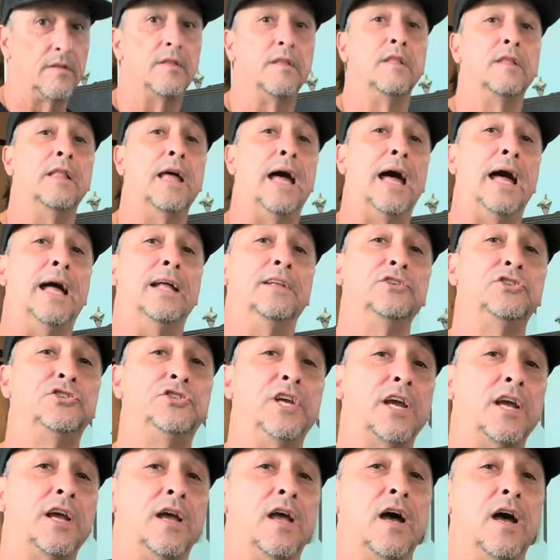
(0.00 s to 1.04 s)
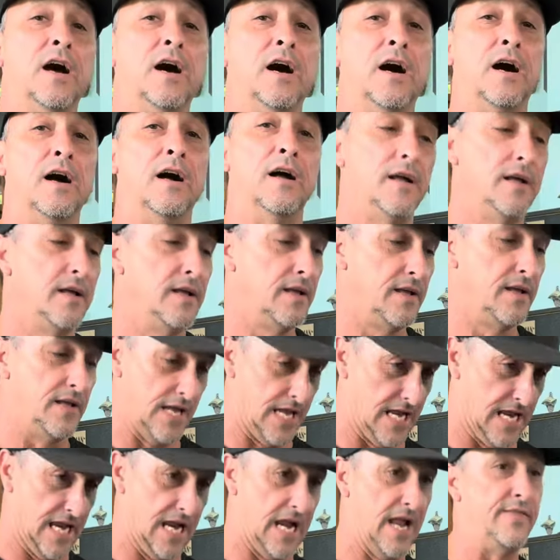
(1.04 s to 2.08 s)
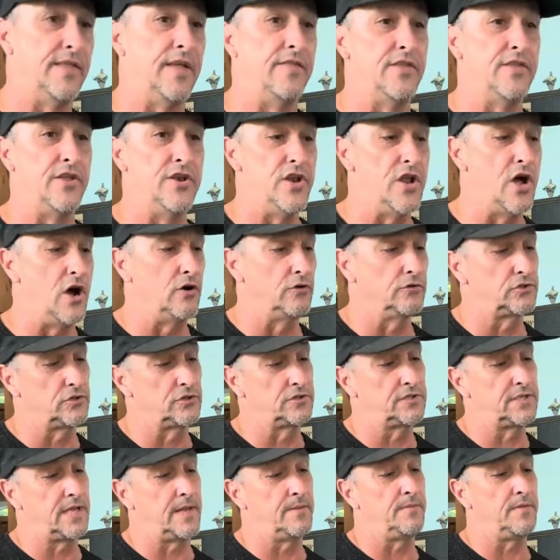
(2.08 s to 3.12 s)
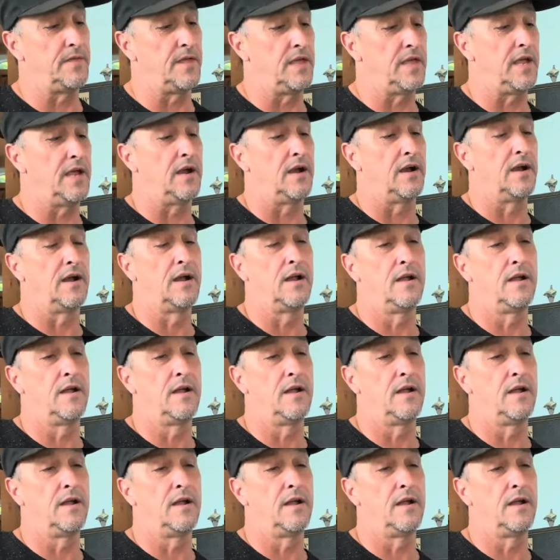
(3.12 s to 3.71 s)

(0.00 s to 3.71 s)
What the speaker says: That chick and in the note, so same thing here.